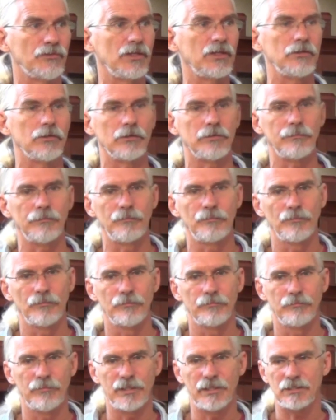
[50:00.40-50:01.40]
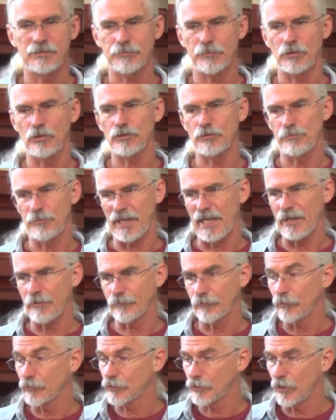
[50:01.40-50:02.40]
vineyard, but it's produced
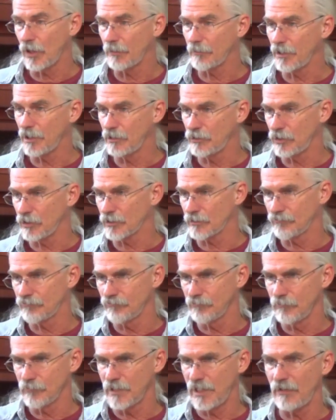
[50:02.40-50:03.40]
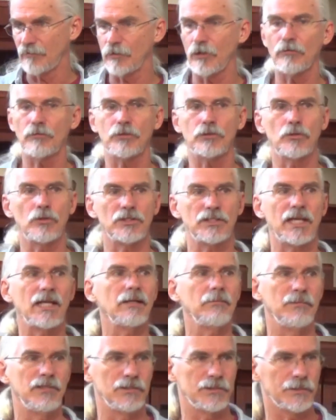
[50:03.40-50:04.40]
bad fruit, so I'm going to just give it over to its
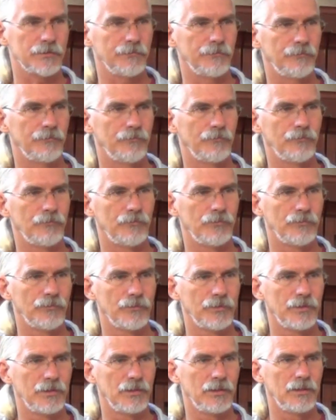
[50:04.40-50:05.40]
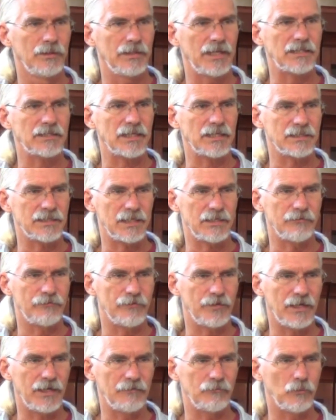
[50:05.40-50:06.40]
enemies. That's Isaiah
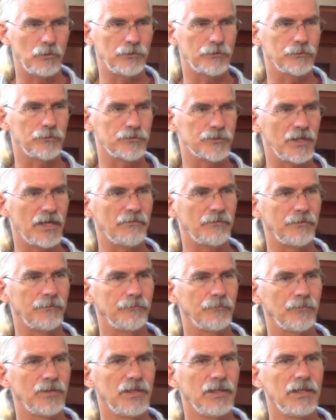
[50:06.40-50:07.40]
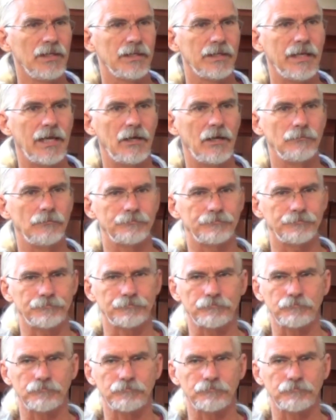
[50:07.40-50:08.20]
5, 1 through 7. Now,